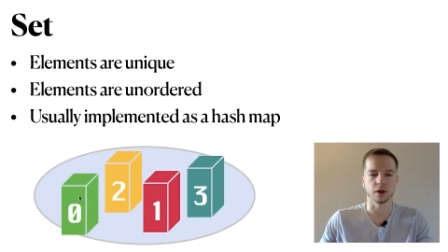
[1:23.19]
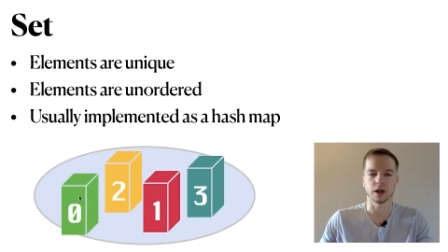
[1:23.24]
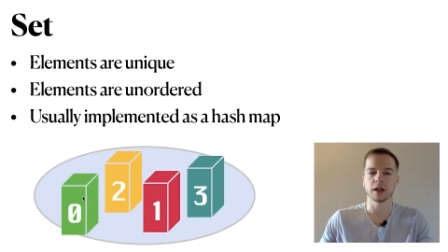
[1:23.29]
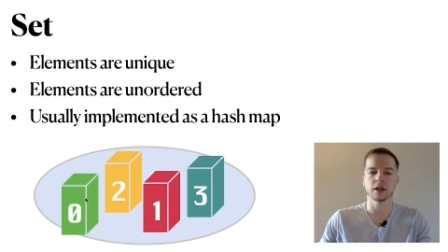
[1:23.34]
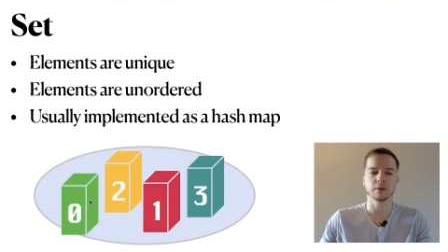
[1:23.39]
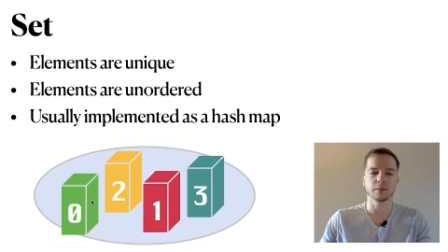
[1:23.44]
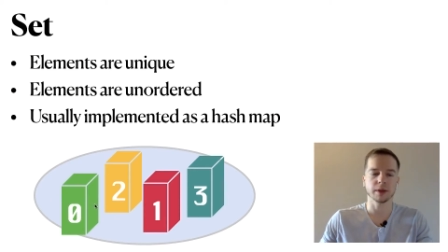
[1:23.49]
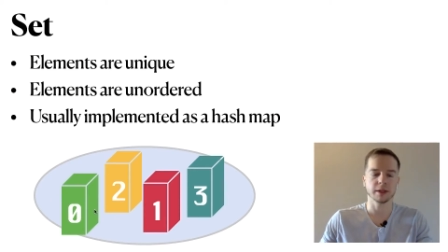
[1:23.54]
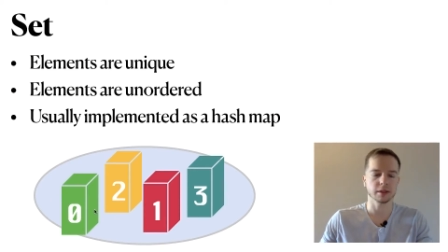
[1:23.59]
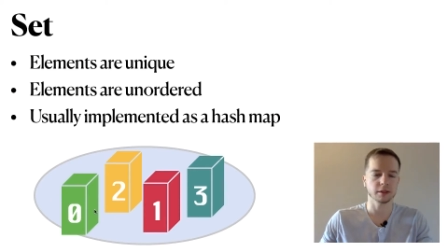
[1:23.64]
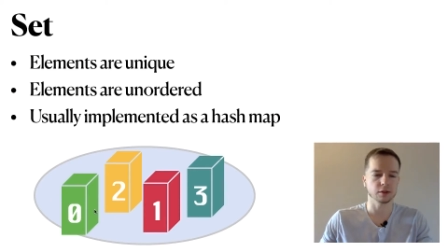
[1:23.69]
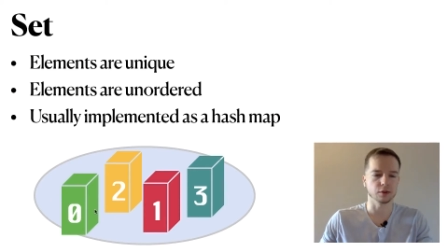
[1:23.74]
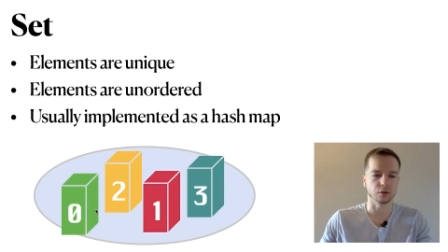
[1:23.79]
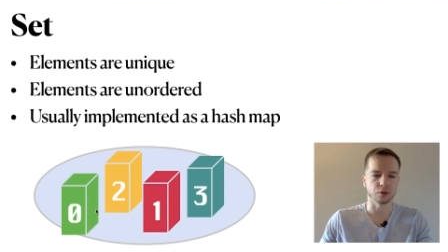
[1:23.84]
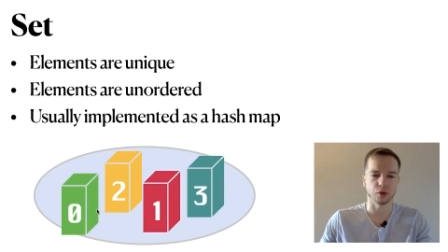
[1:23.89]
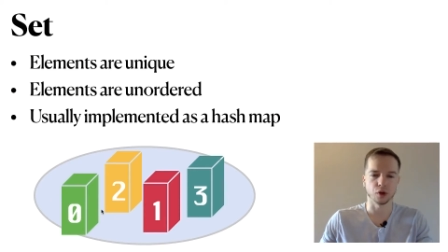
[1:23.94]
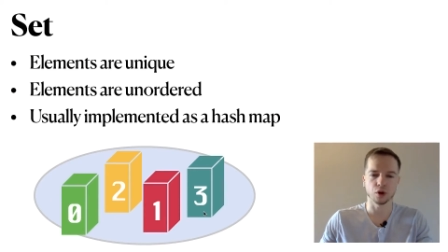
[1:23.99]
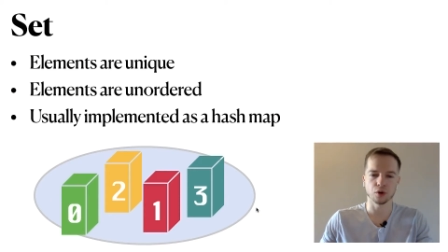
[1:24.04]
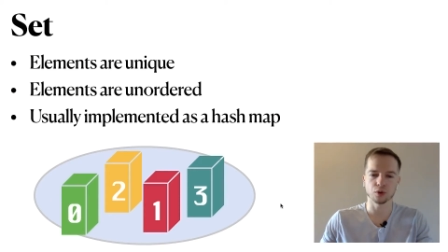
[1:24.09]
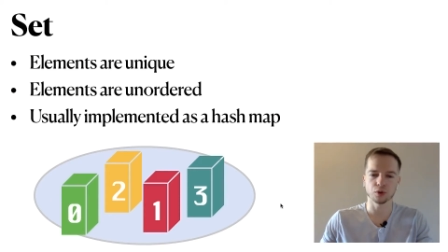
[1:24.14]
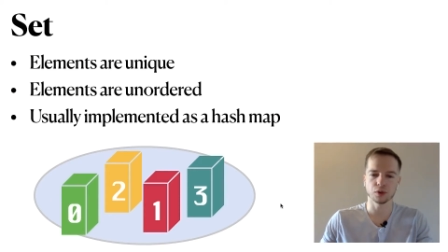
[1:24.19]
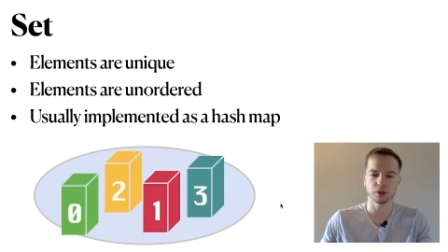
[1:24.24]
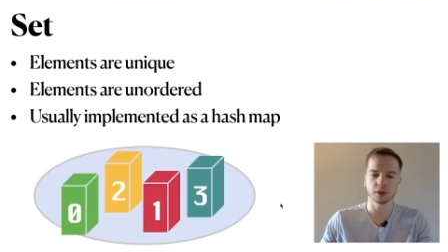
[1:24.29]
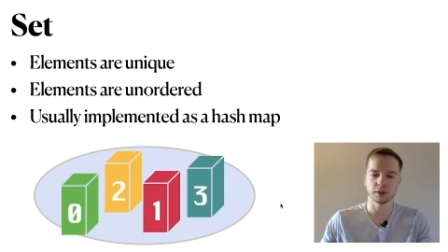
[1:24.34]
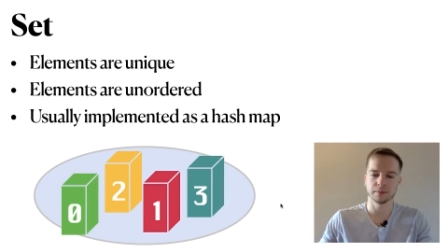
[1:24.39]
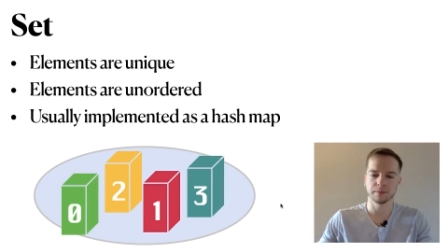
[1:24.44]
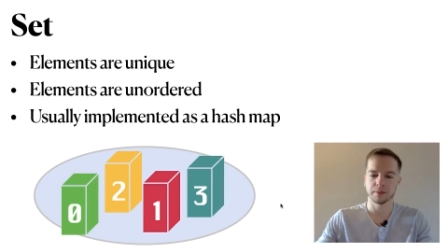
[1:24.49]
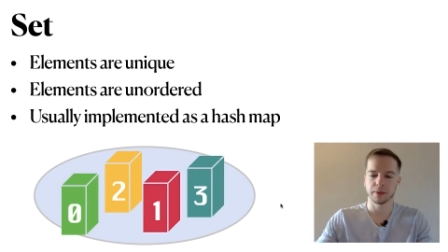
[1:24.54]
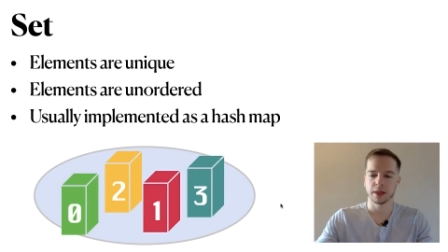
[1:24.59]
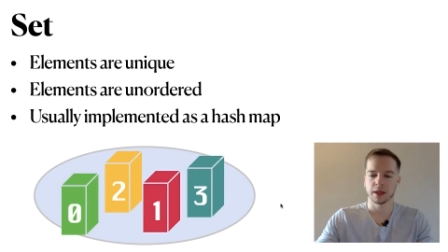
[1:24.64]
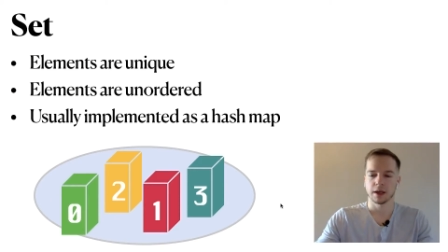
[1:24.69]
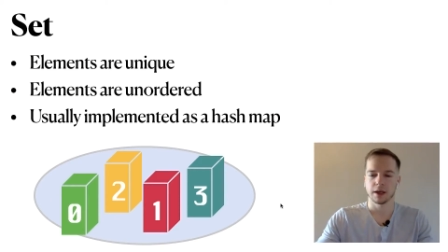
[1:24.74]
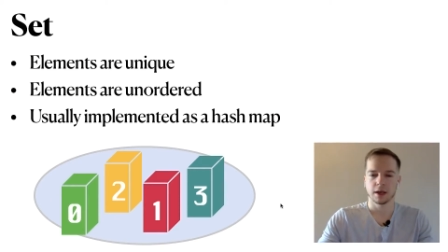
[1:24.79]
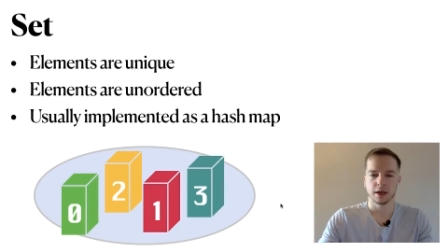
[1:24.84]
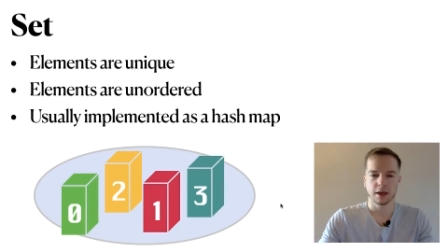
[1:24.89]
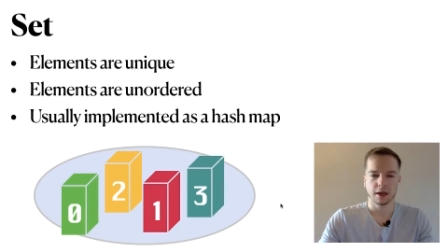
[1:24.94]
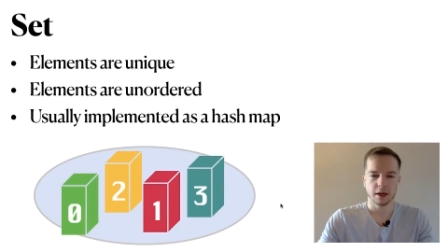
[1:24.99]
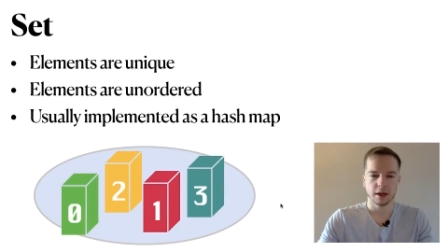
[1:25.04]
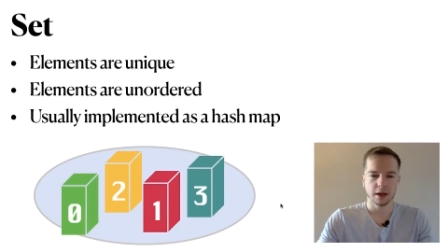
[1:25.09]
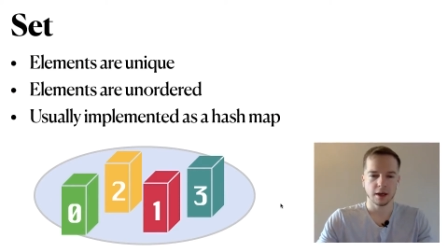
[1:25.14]
elements or nodes.
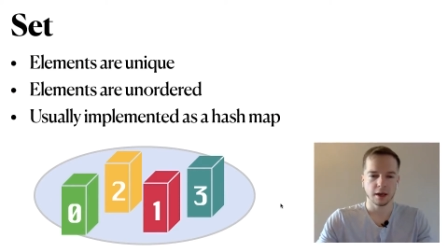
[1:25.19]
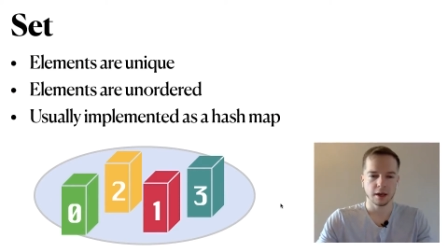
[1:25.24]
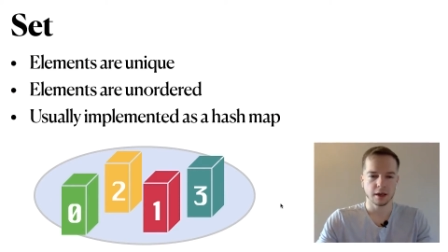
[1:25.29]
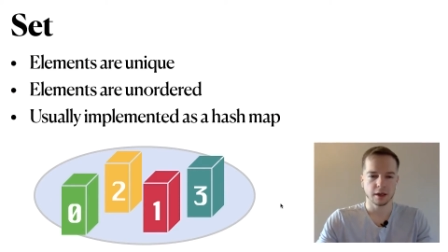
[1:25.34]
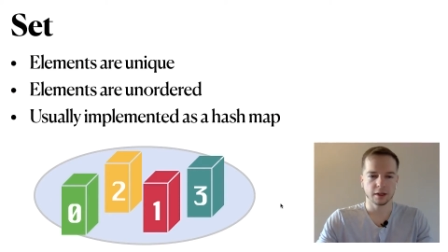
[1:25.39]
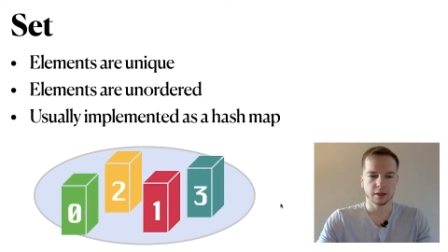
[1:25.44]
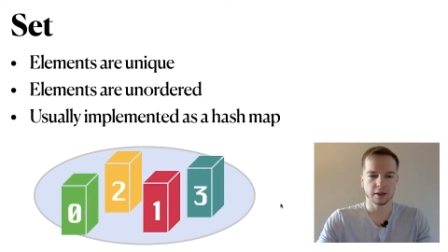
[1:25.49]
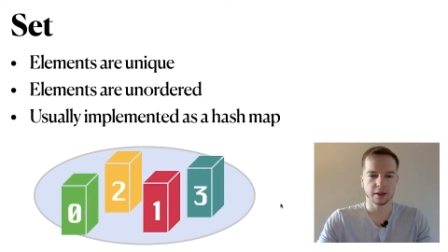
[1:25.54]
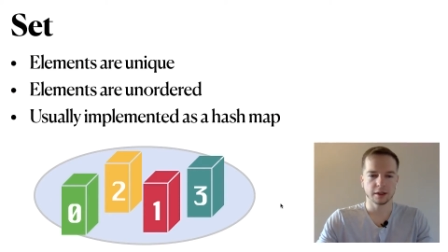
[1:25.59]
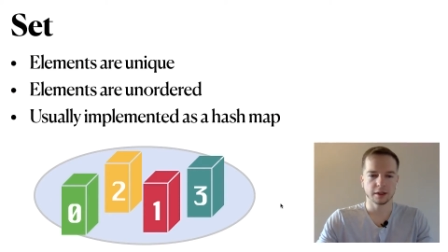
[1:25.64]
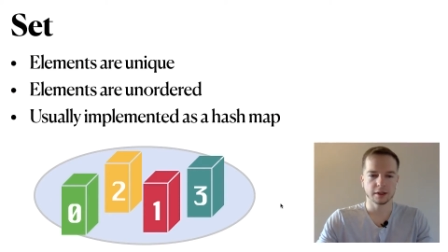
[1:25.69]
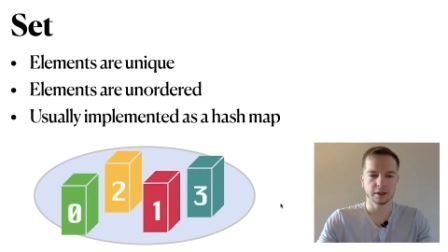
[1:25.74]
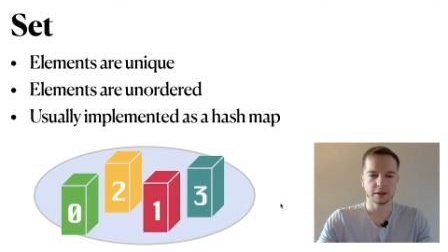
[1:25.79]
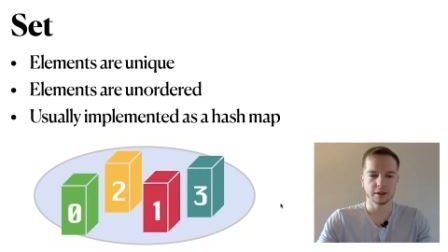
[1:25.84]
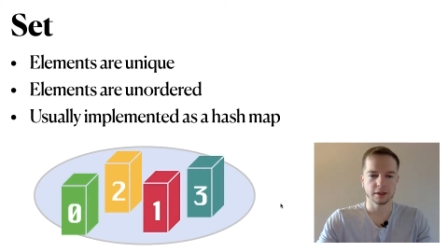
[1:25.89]
And let's